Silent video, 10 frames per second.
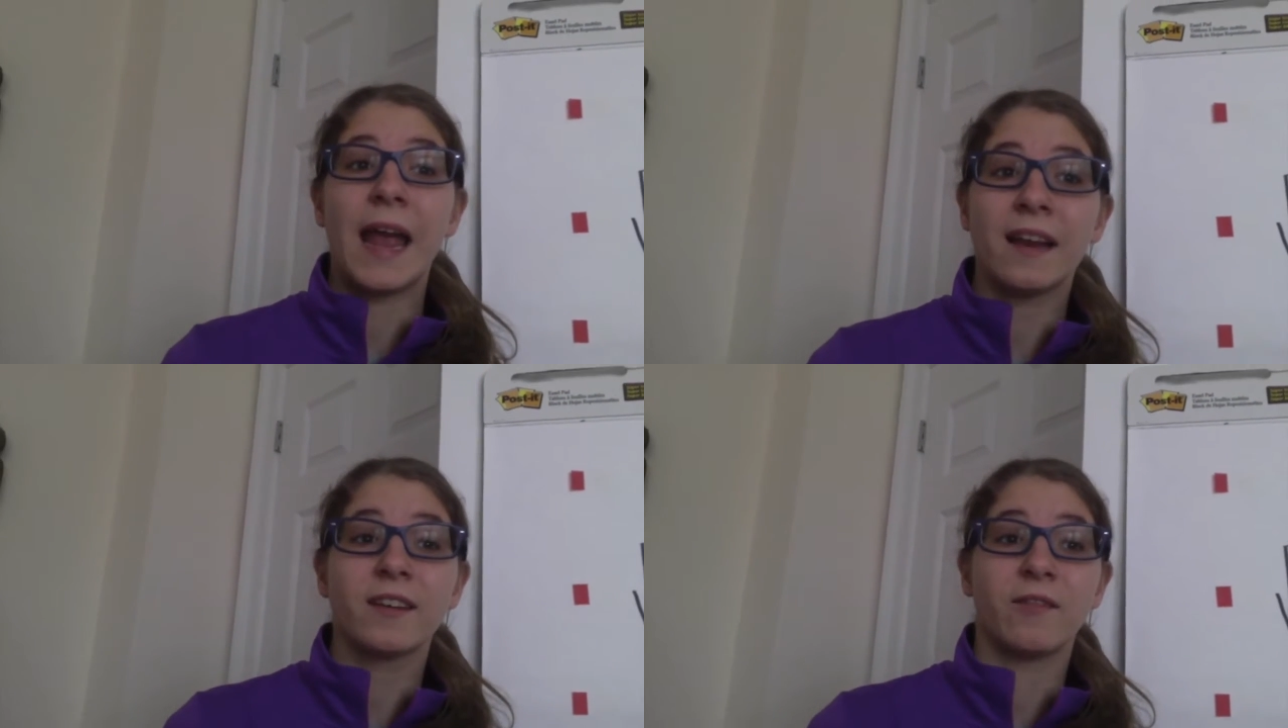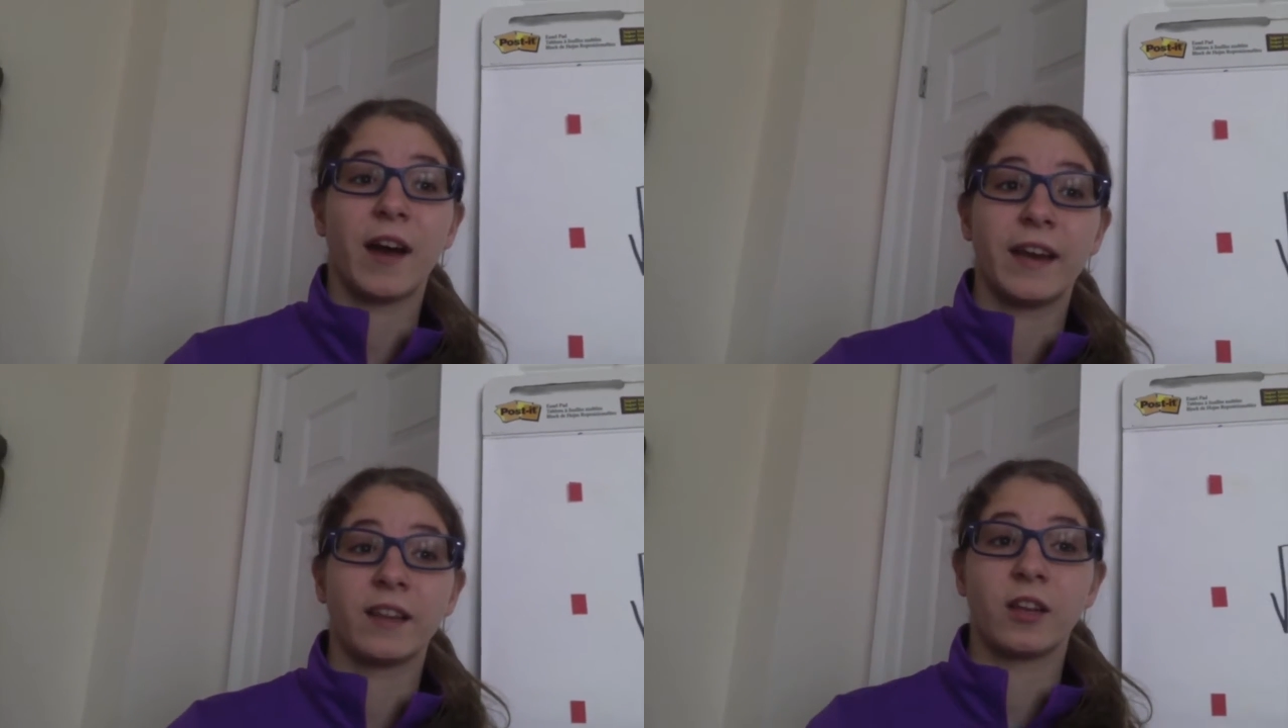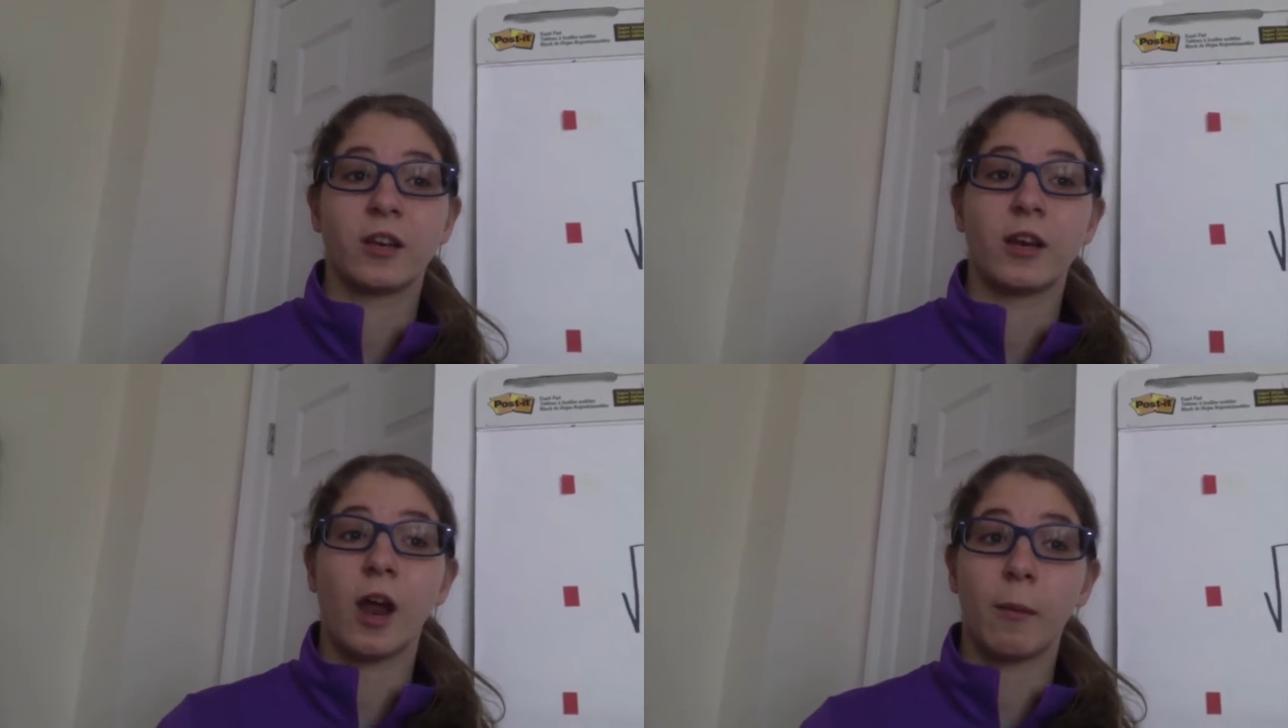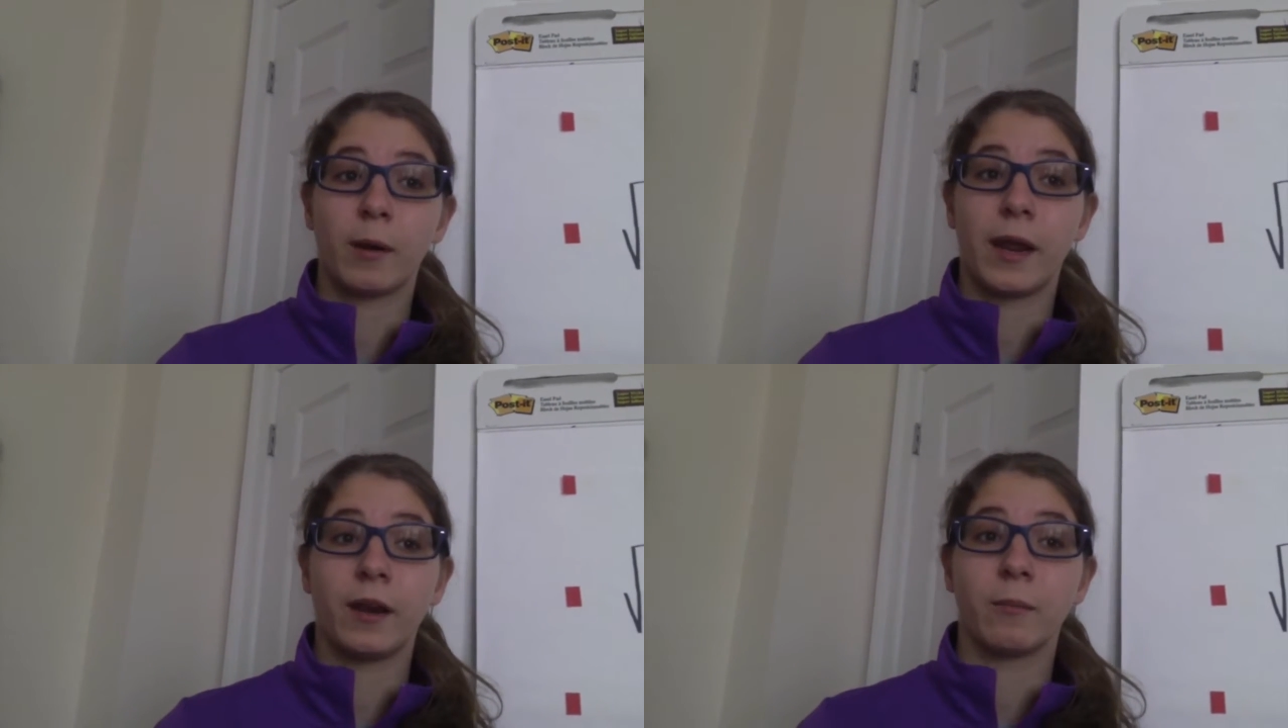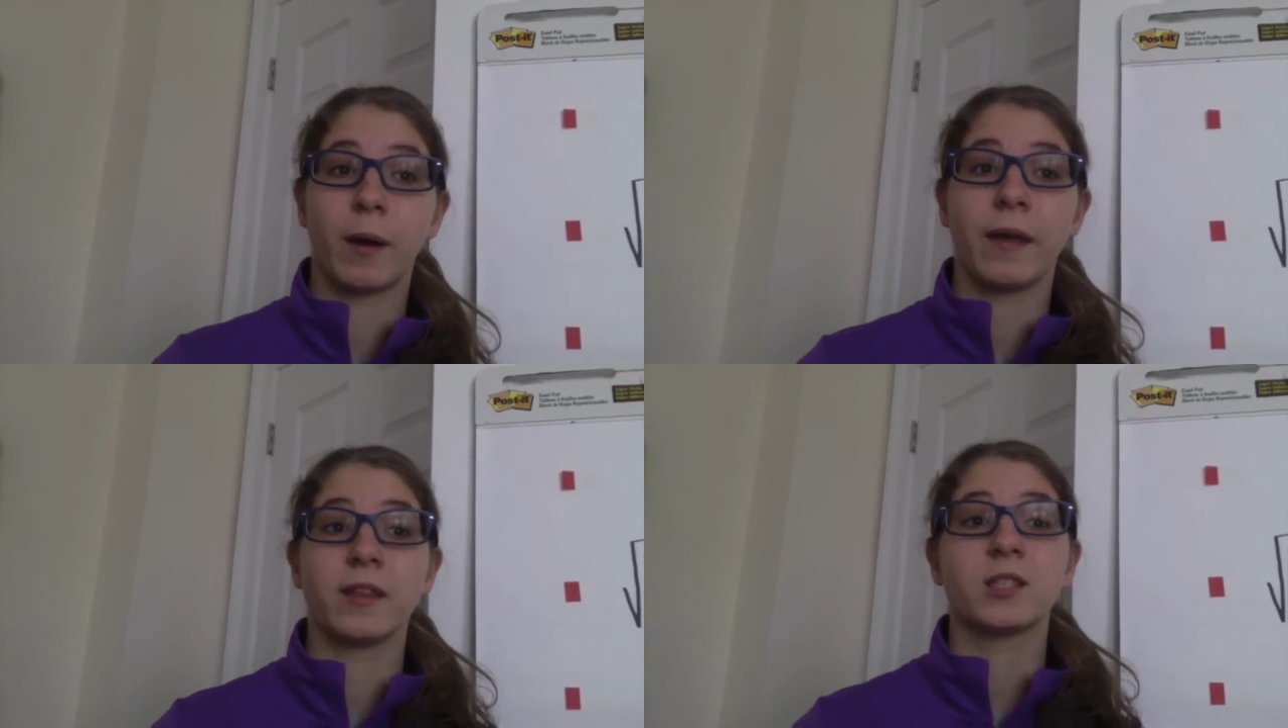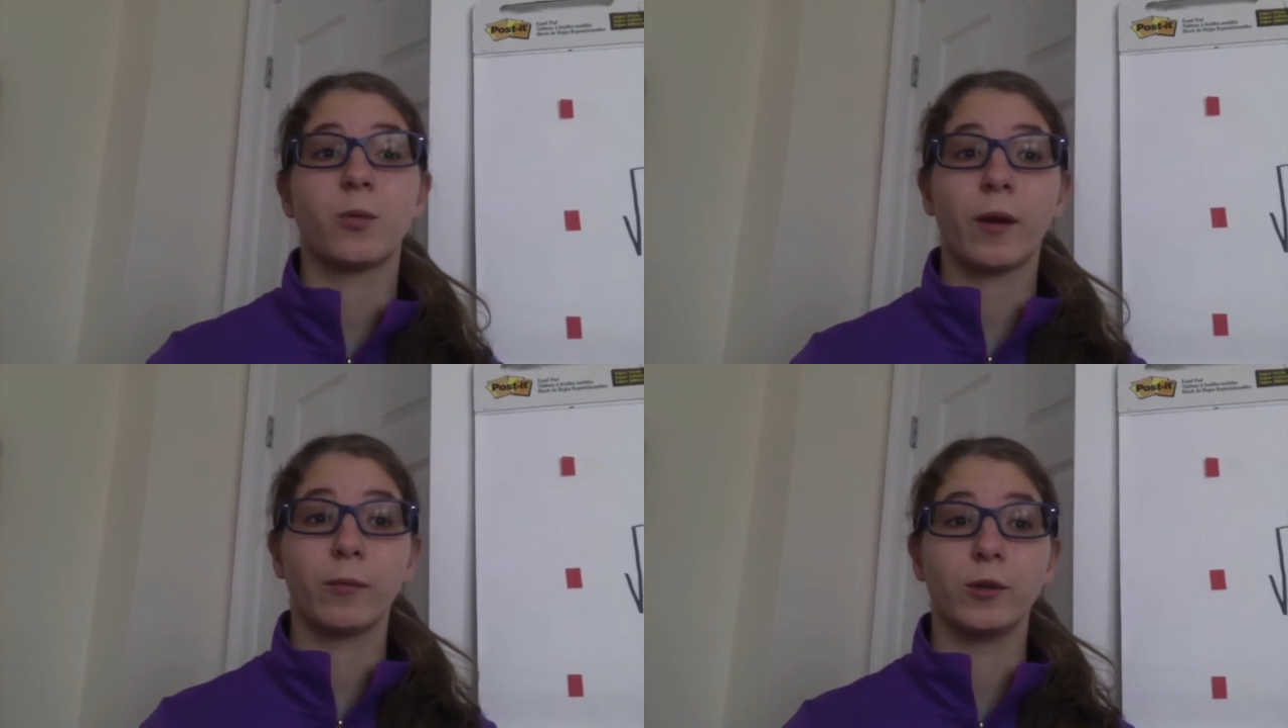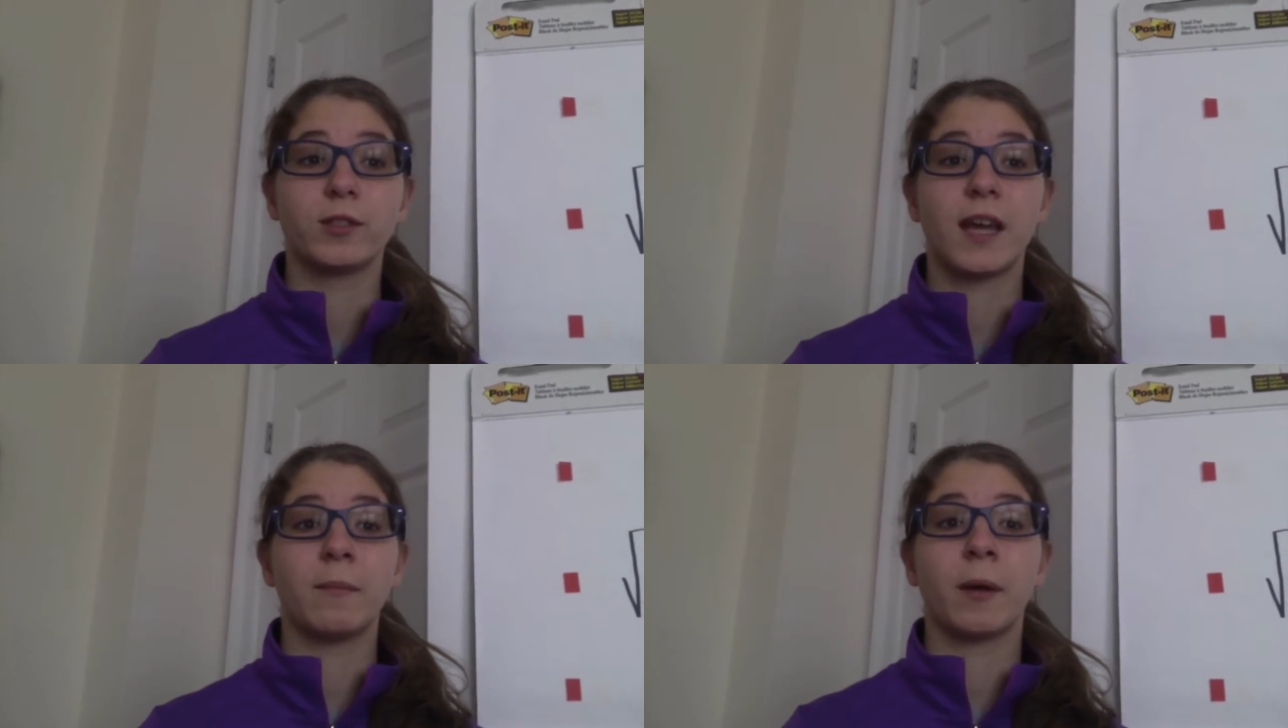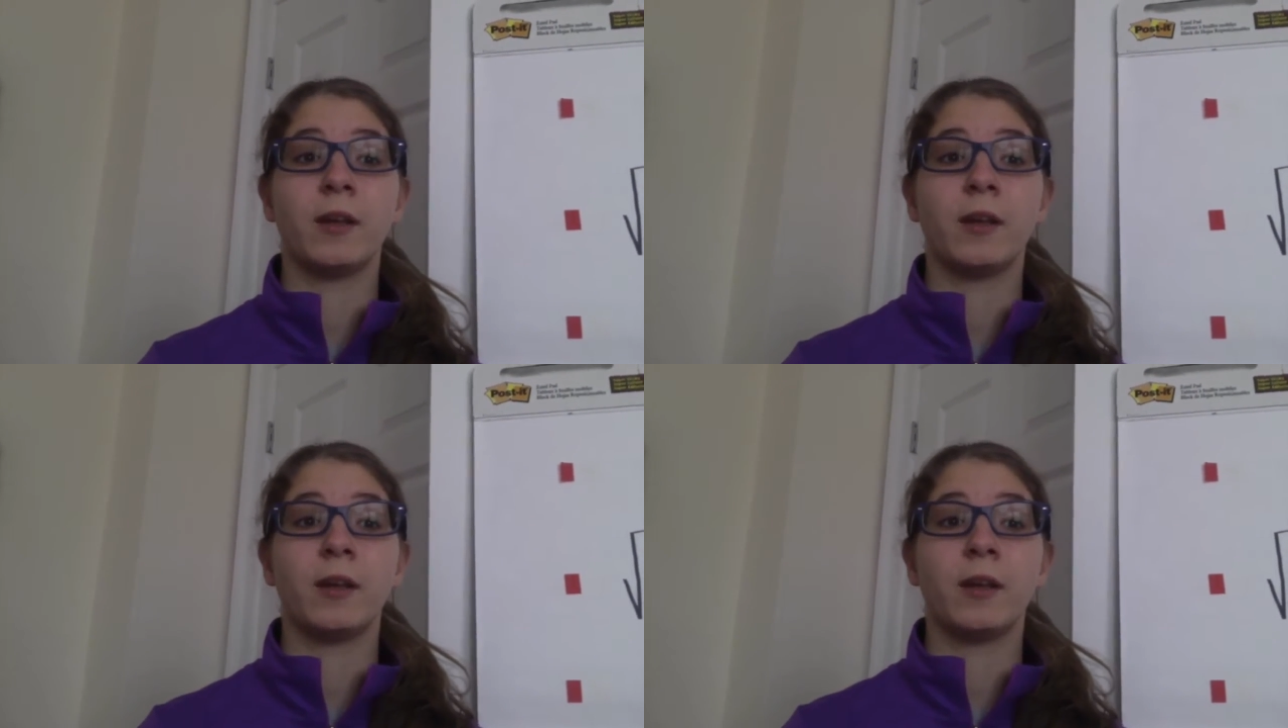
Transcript: and dividing the denominator by the square roots and by